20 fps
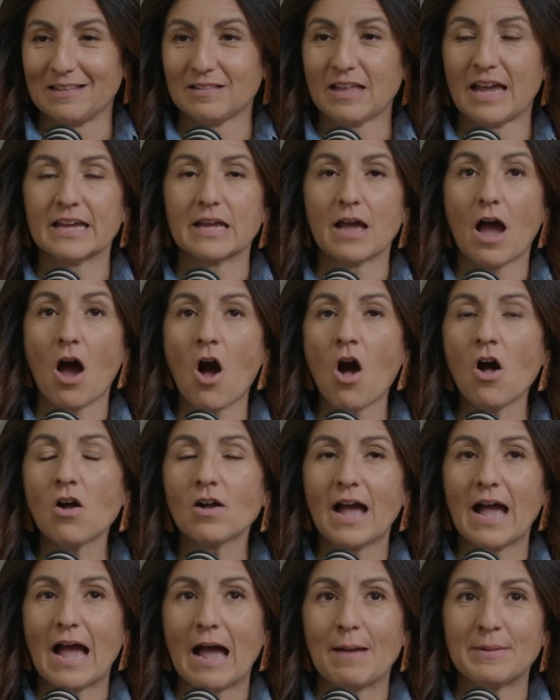Like mm. all,
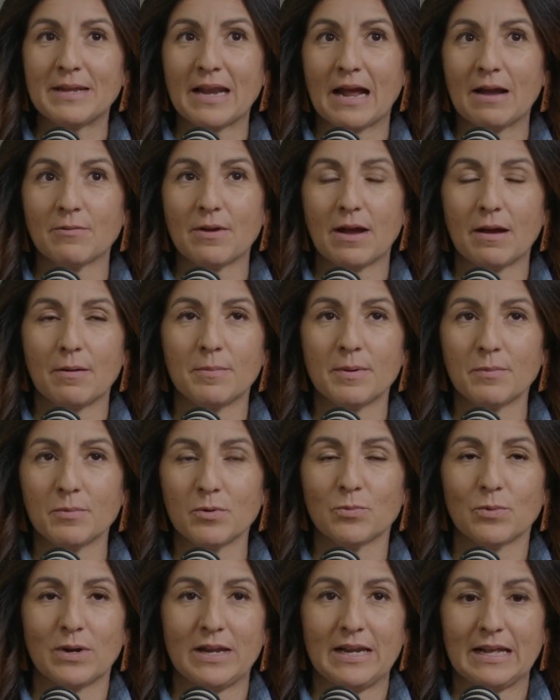I mean, I, I
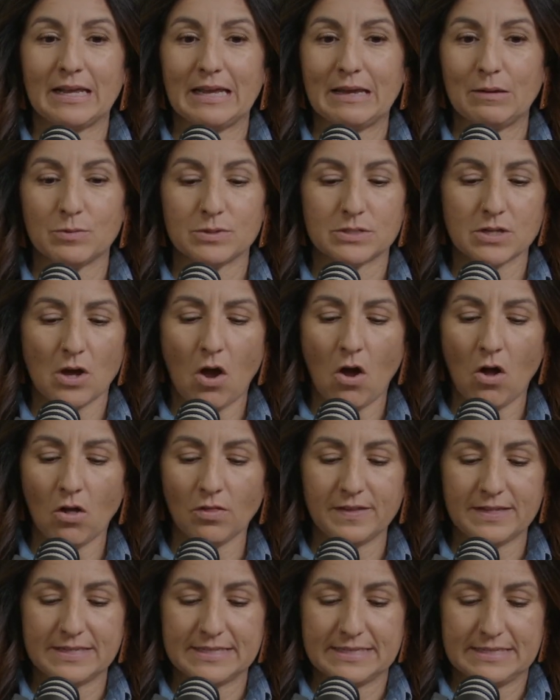remember reading it was all
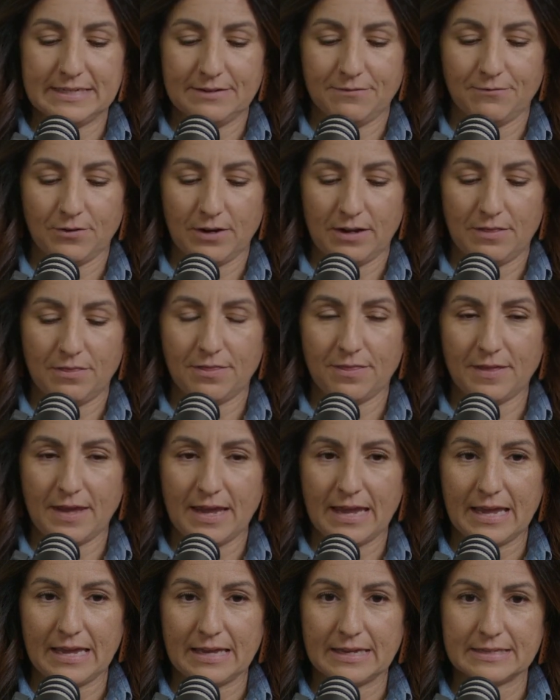these different
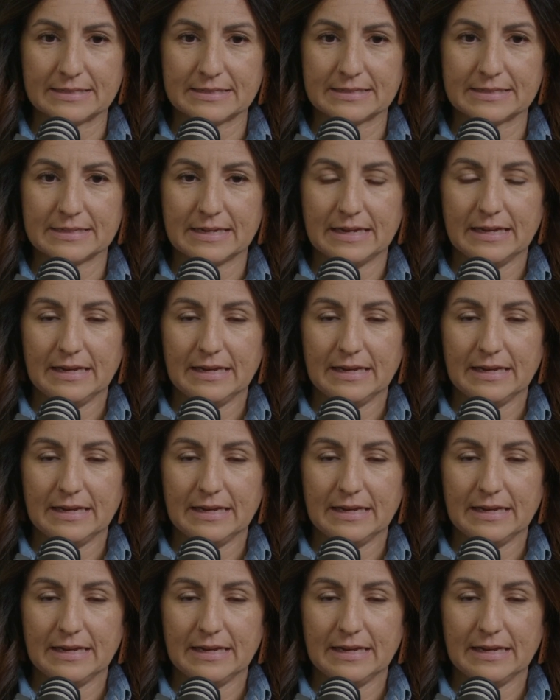things.